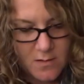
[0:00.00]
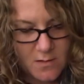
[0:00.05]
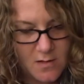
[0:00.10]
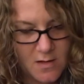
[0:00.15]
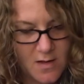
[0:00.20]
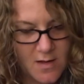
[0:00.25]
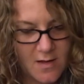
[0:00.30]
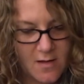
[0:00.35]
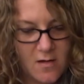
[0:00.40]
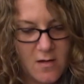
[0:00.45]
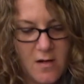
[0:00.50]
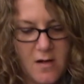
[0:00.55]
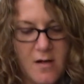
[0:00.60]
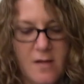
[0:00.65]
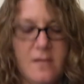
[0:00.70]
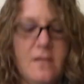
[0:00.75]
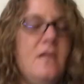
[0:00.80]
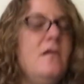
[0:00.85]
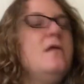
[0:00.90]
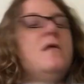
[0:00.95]
I got
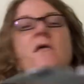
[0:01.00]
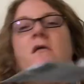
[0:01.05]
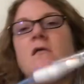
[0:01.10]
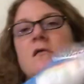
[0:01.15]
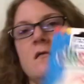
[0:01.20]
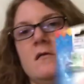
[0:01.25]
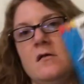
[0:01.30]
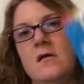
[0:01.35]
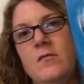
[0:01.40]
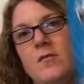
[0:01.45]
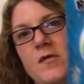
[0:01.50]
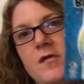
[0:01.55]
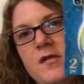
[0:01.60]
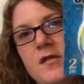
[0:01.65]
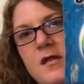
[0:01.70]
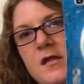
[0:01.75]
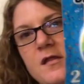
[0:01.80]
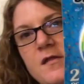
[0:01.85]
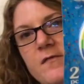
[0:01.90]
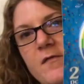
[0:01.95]
the number
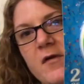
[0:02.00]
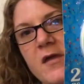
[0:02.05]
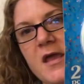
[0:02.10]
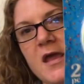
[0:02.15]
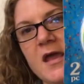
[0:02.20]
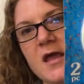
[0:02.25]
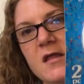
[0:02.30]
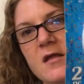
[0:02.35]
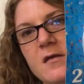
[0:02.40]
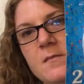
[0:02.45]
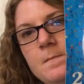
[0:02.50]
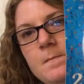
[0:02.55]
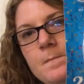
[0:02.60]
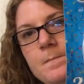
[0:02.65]
six for Keenan